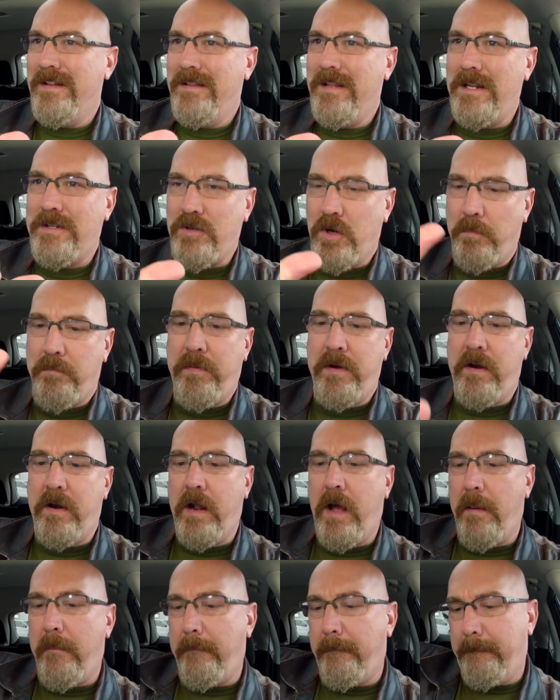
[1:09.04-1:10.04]
let's open it
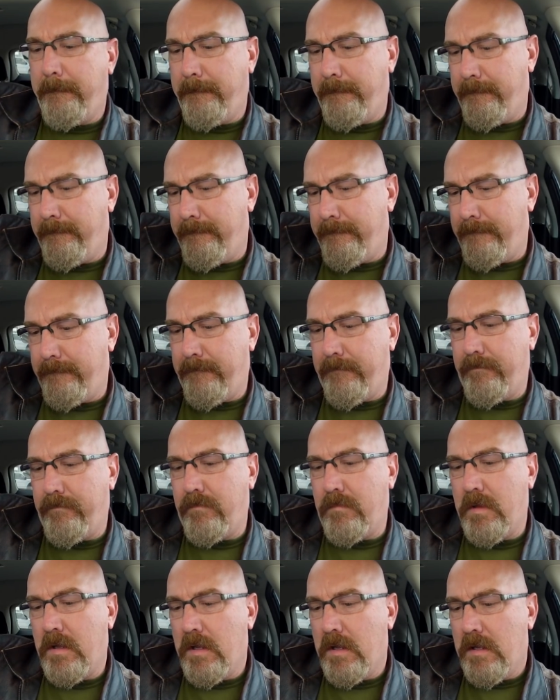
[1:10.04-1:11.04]
up.
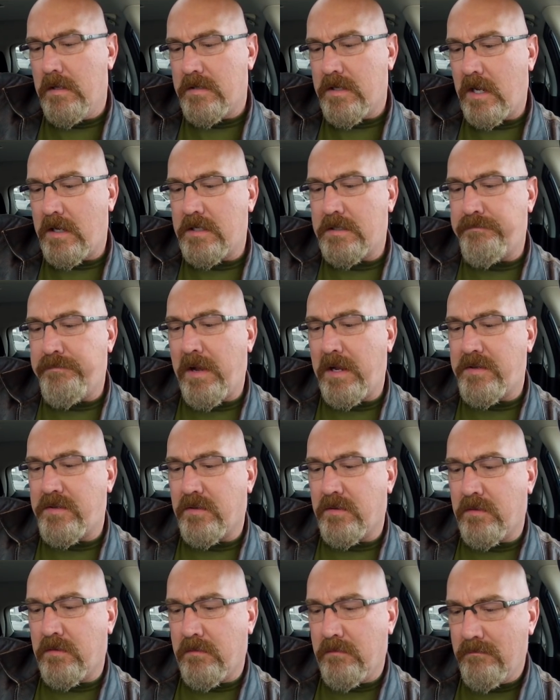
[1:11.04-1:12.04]
It's got a
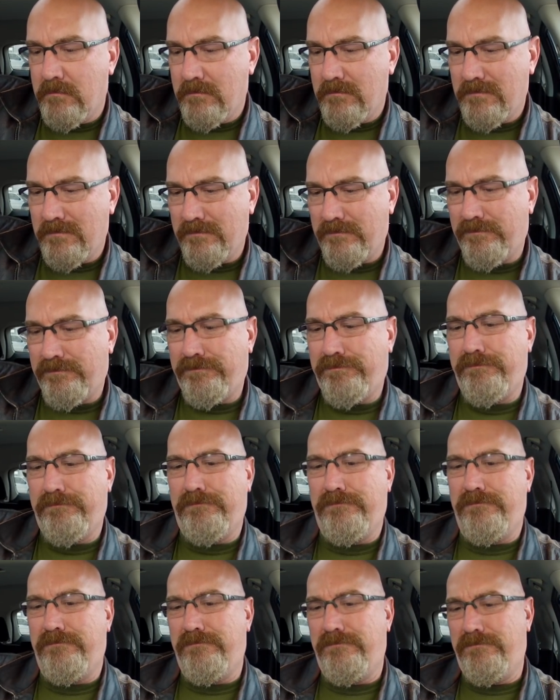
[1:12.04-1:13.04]
special
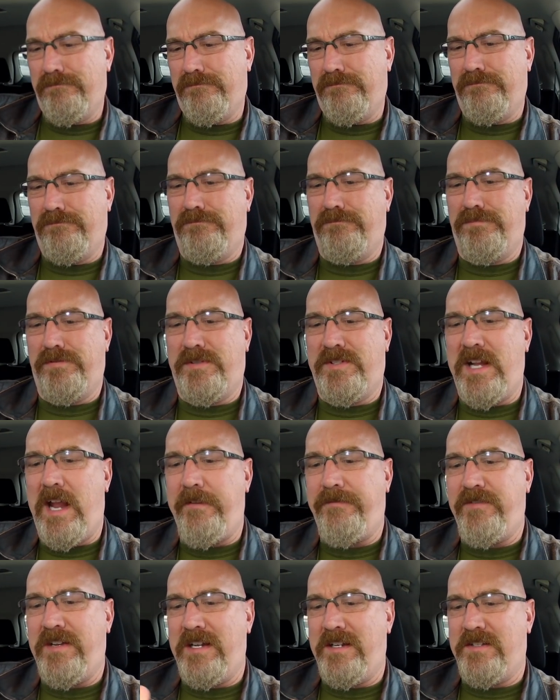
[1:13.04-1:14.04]

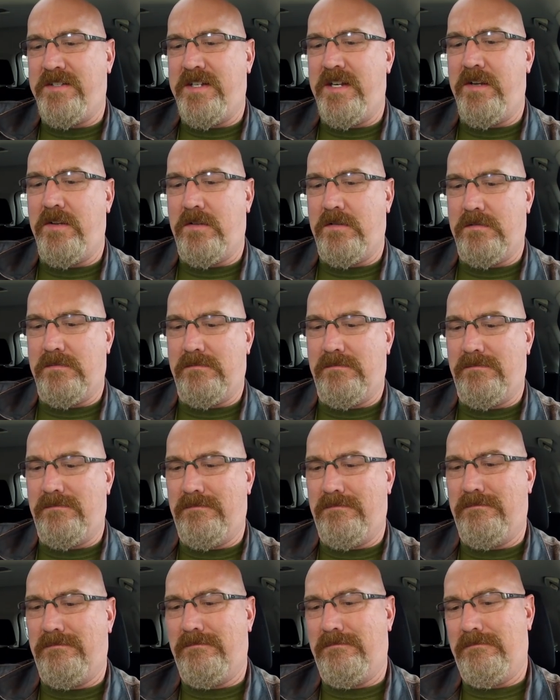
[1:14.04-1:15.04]
safety seal
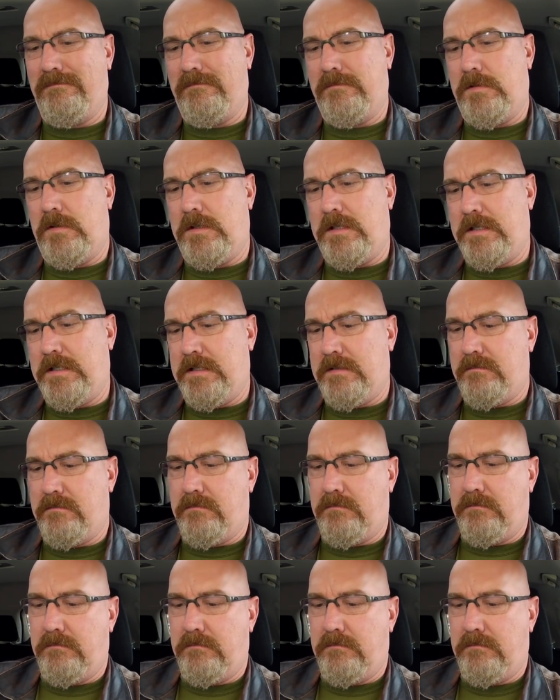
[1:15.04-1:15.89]
on it.